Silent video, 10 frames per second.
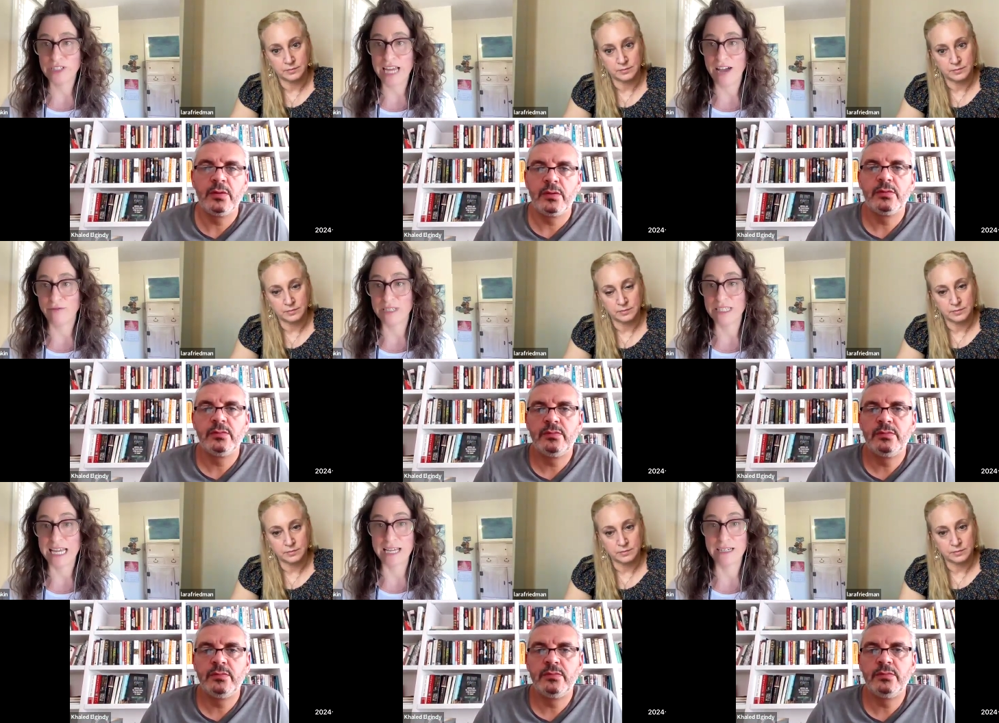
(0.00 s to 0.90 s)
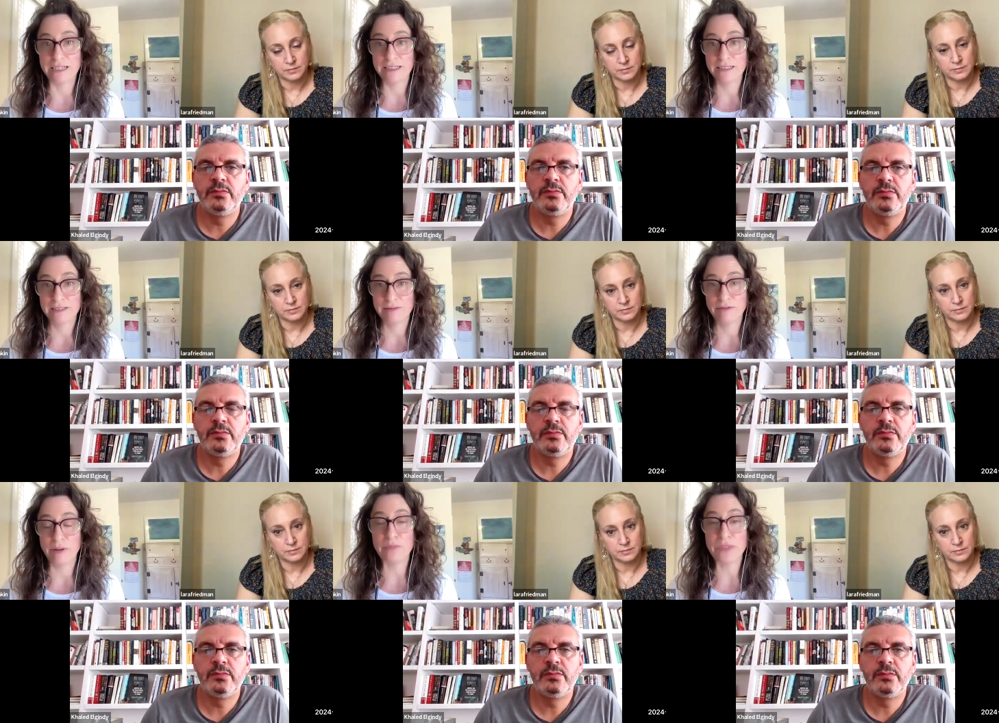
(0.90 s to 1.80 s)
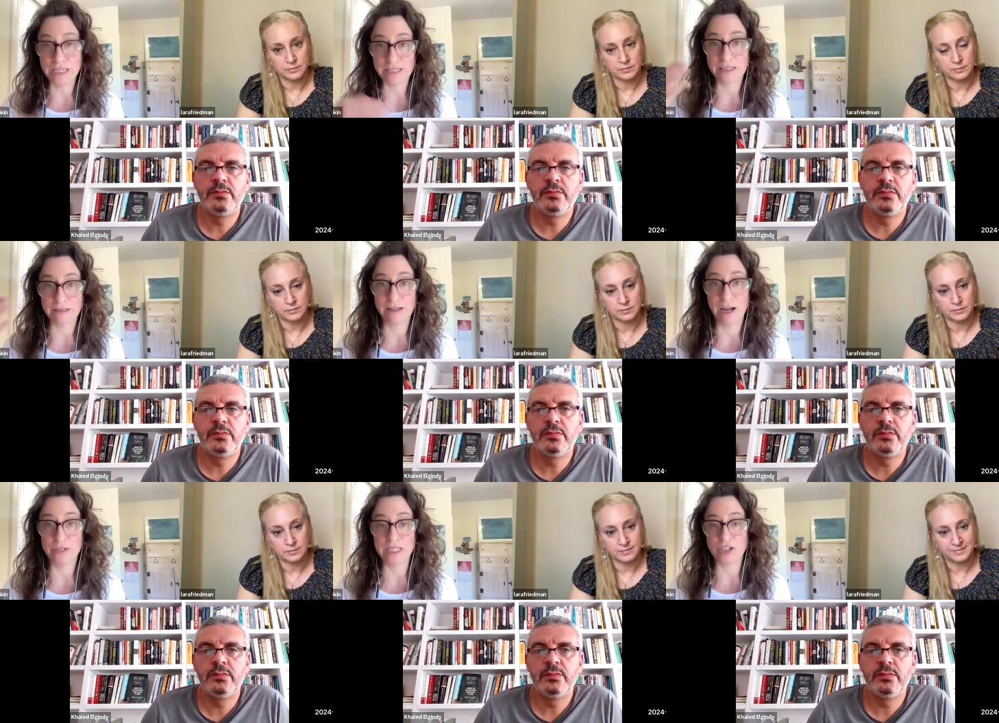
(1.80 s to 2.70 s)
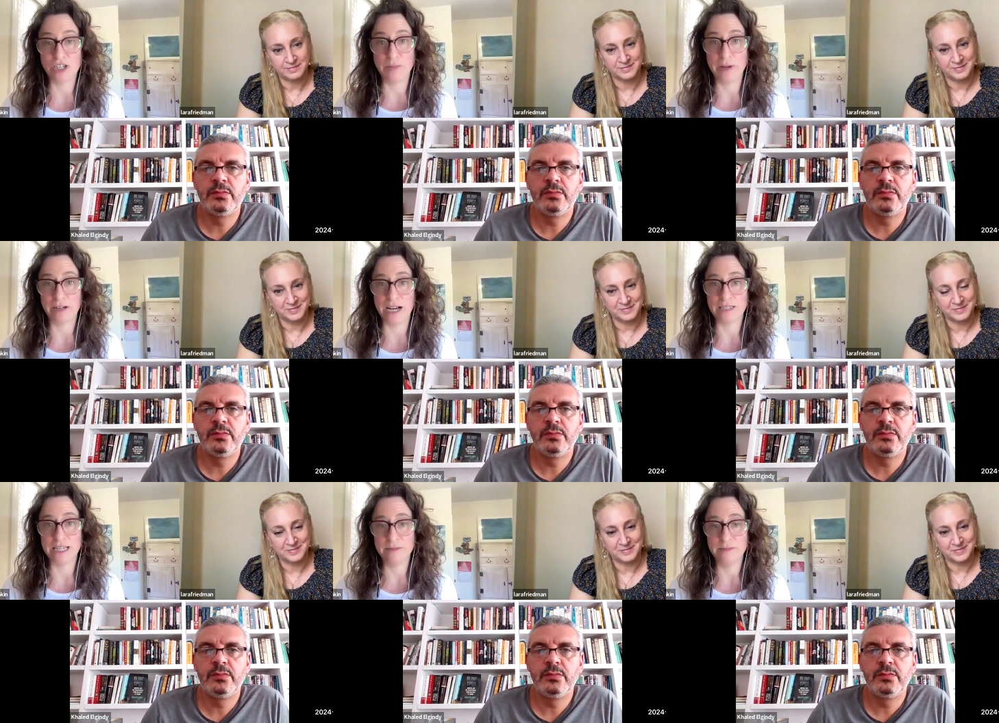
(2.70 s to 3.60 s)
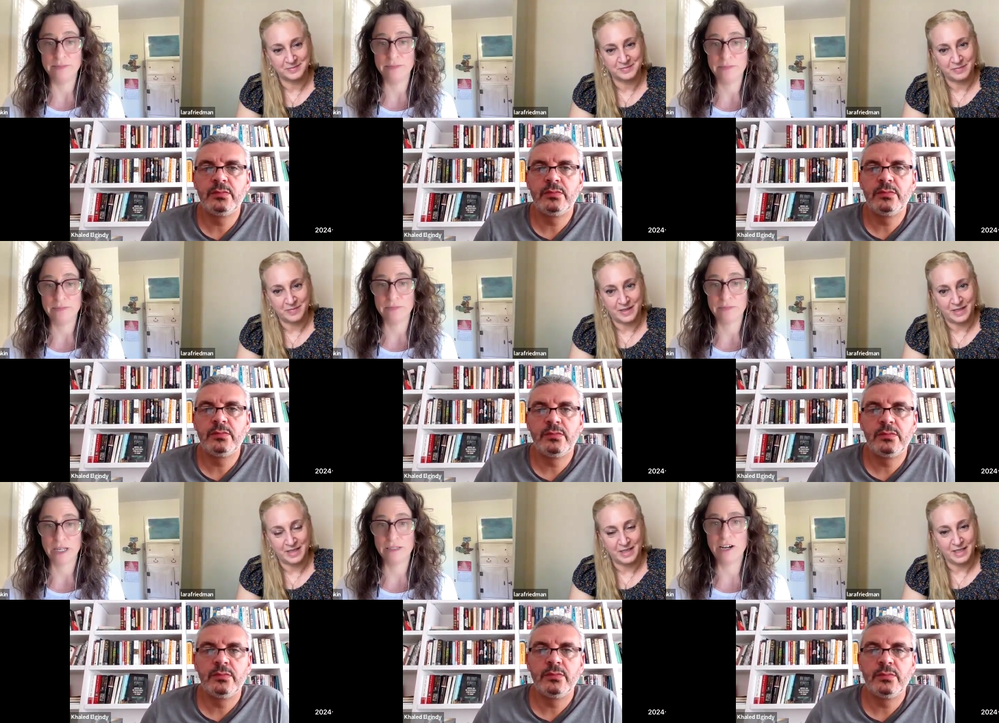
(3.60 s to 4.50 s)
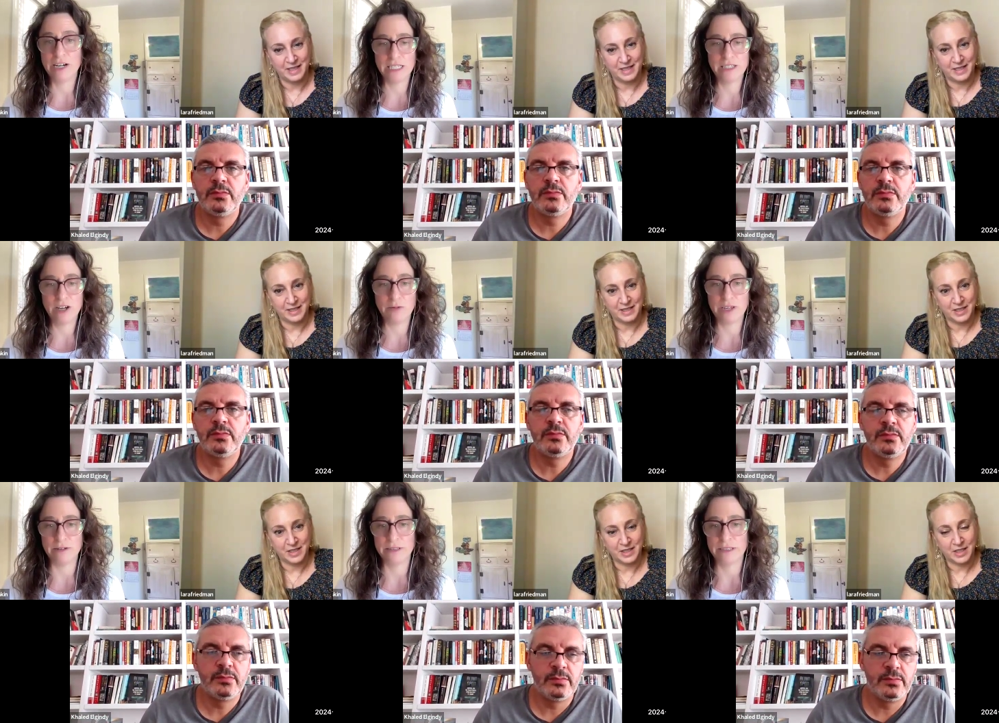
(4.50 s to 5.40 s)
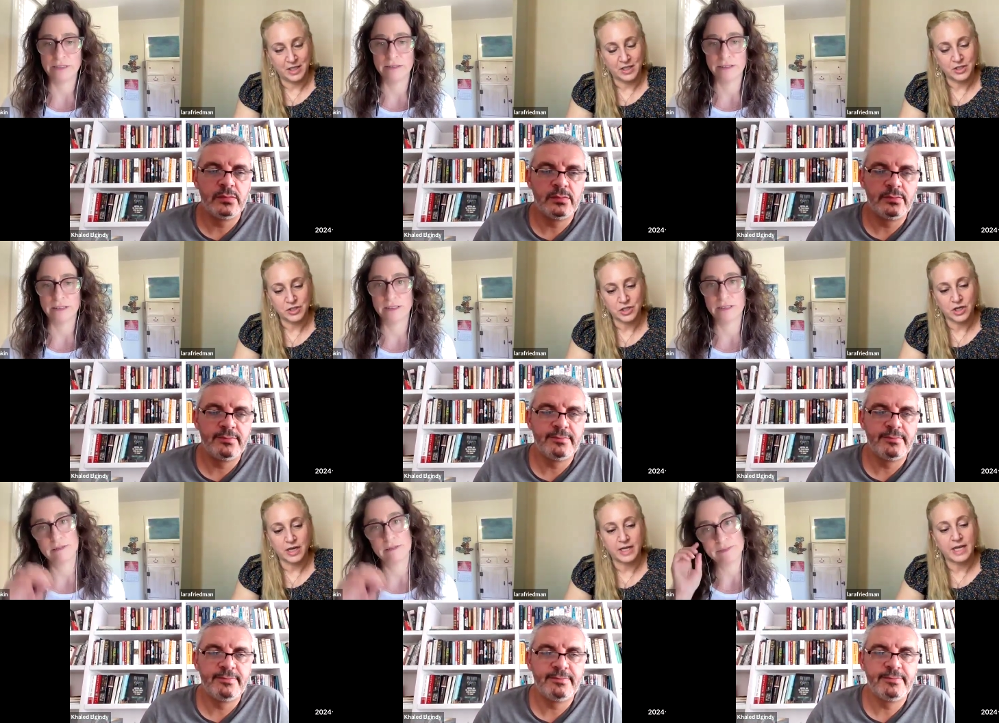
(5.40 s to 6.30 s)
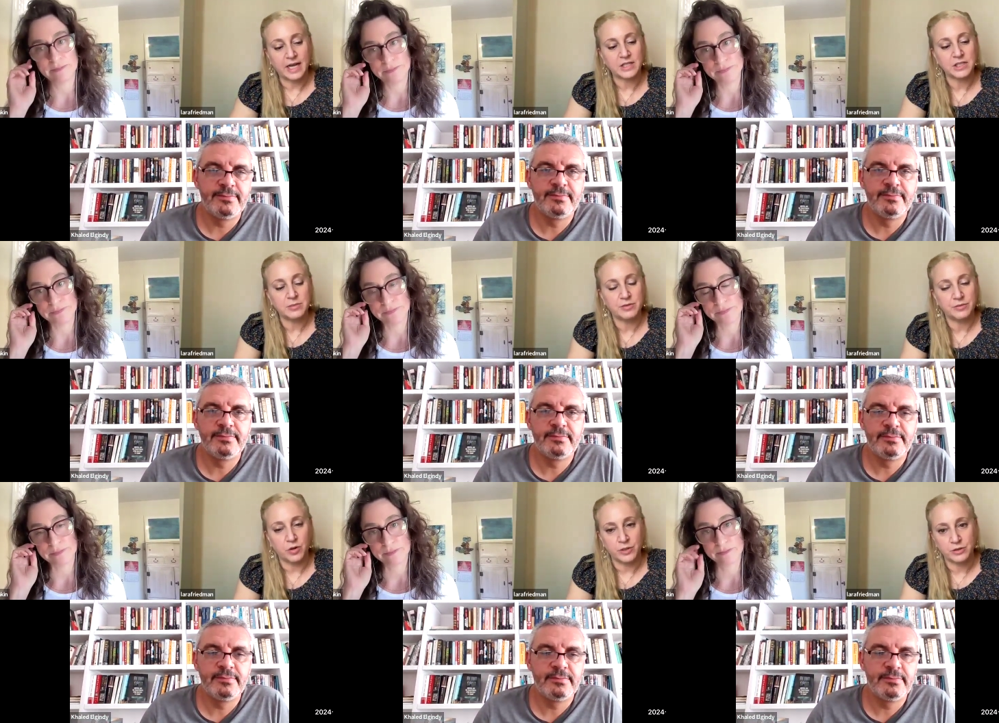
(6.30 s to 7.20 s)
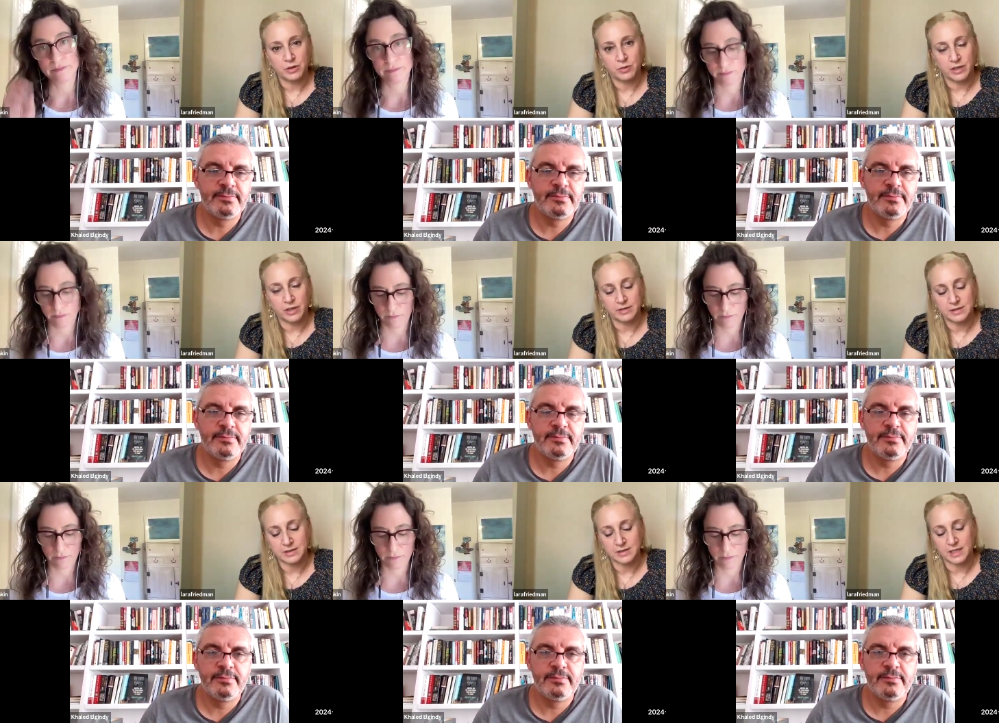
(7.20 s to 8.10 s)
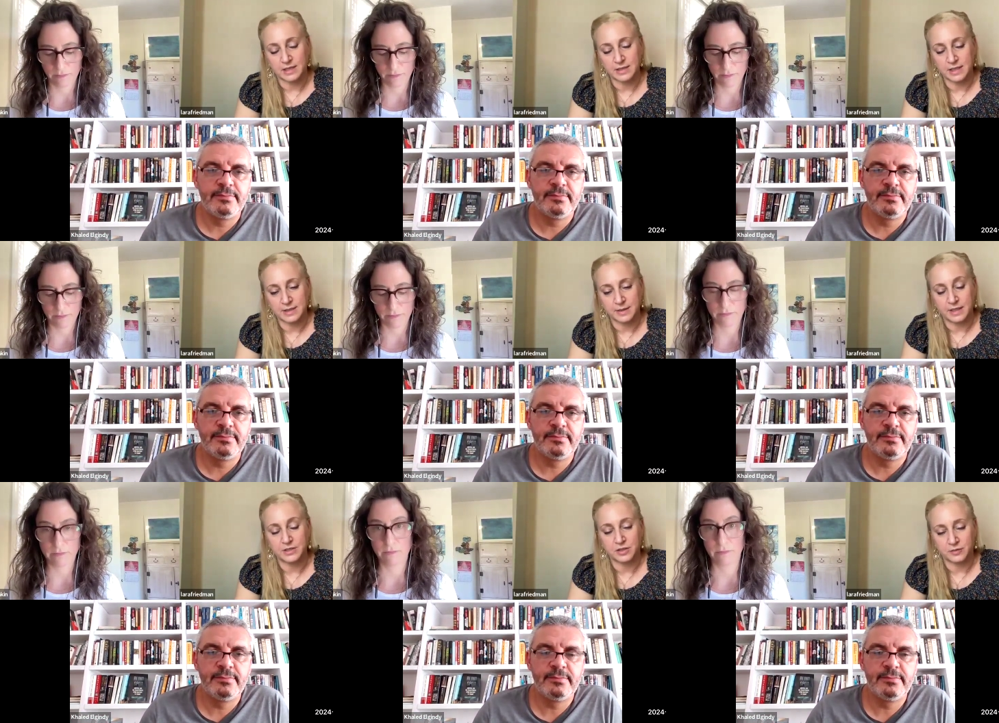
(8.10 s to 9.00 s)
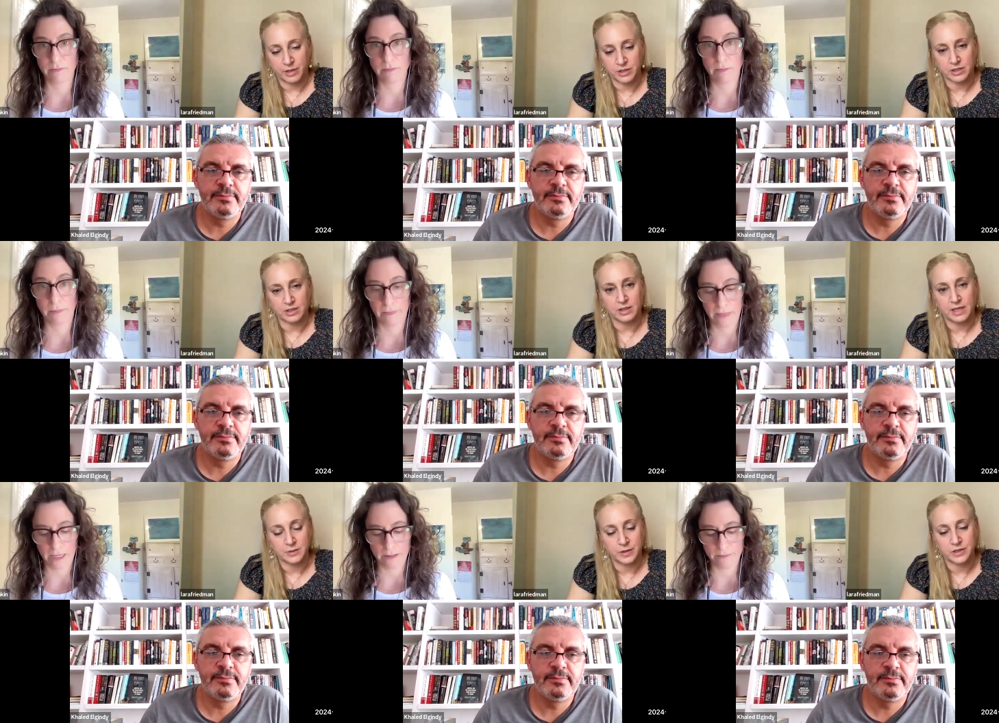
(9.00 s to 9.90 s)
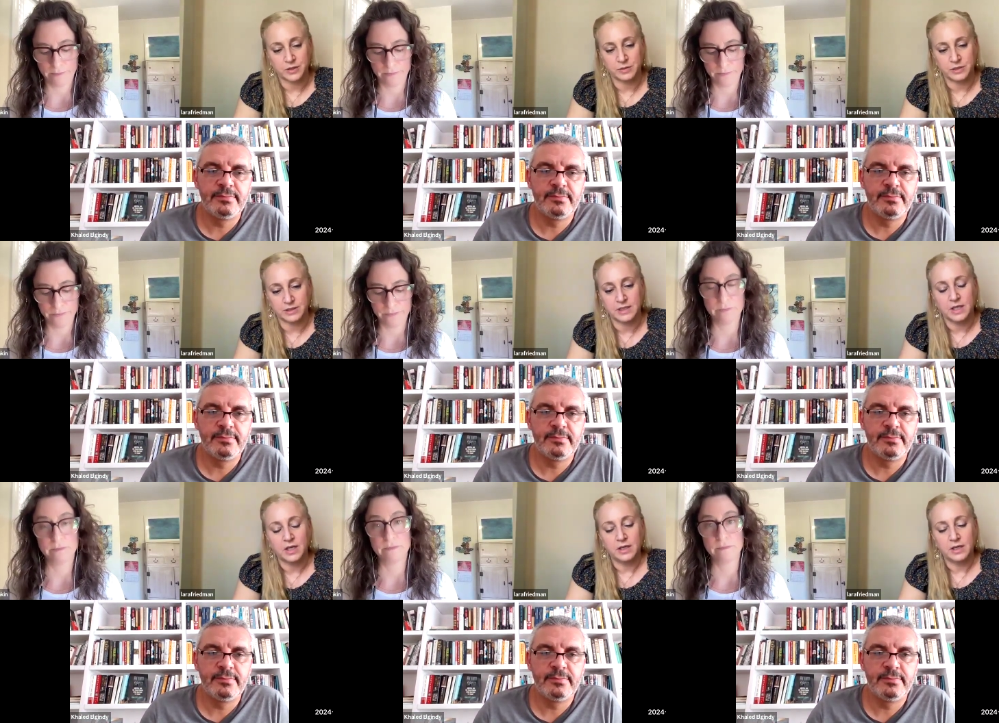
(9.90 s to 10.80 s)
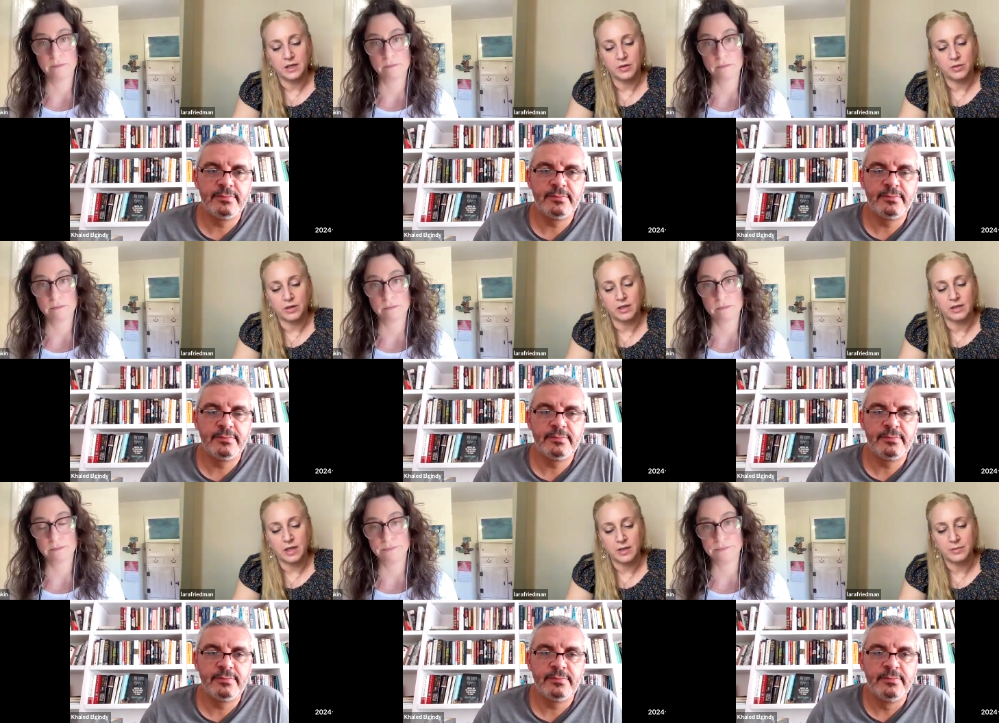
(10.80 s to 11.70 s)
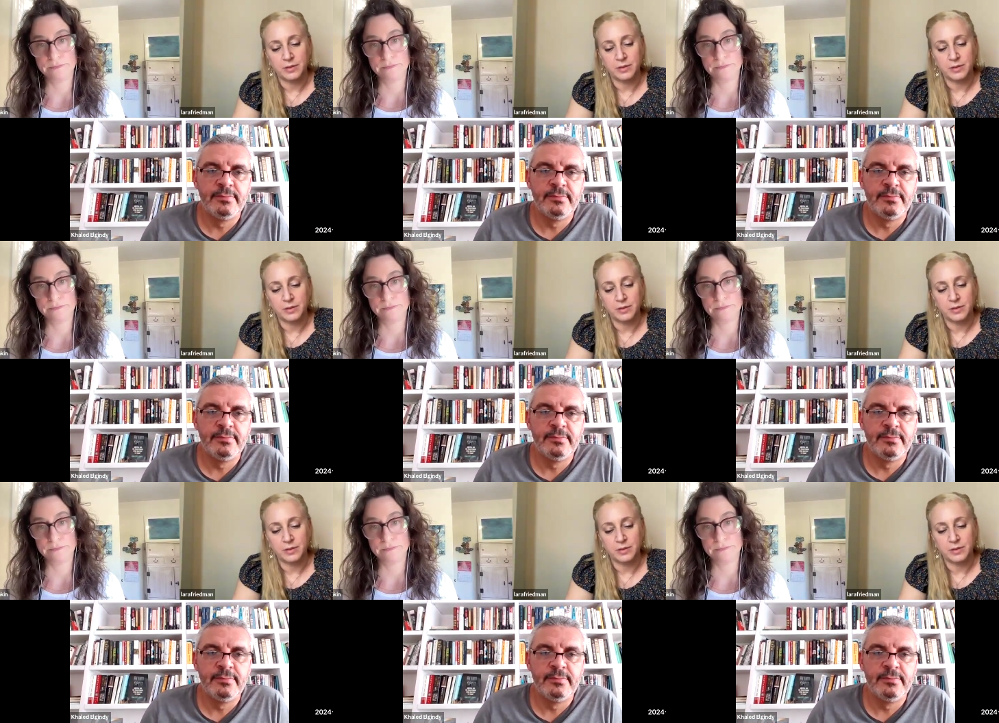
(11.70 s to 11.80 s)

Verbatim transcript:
Speaker 1: staff would take from this conversation about Gaza? Lara, let's start with you.
Speaker 2: Sure. And and actually before we do, I want to just t- take something I should have mentioned in the last question, which is, you know, a lot